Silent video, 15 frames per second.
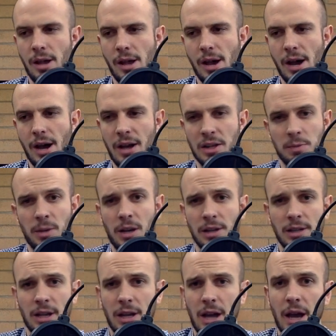And it's because
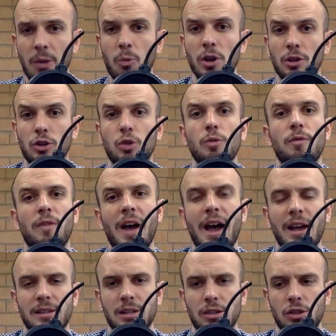I went too
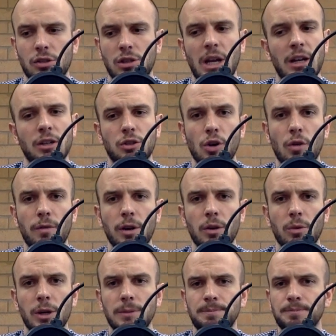fast. I just kind of dove
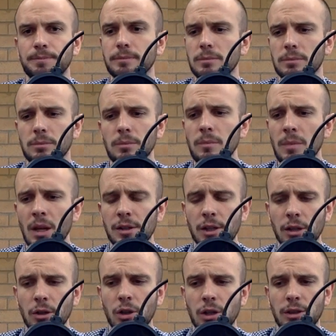into it,
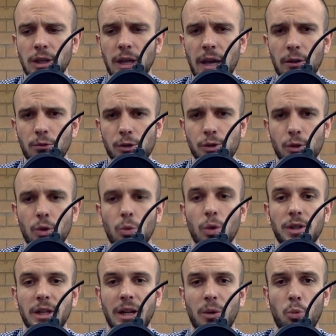didn't look at the end result. What
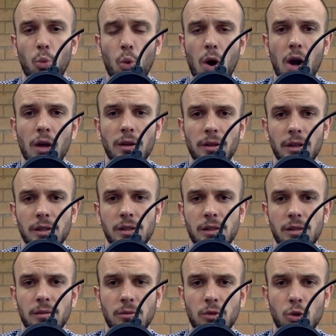did I want this
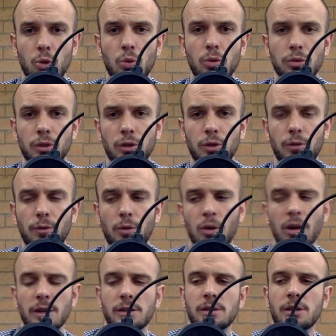tool to do for
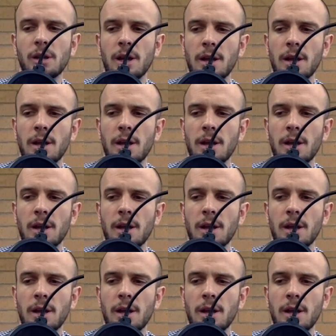us?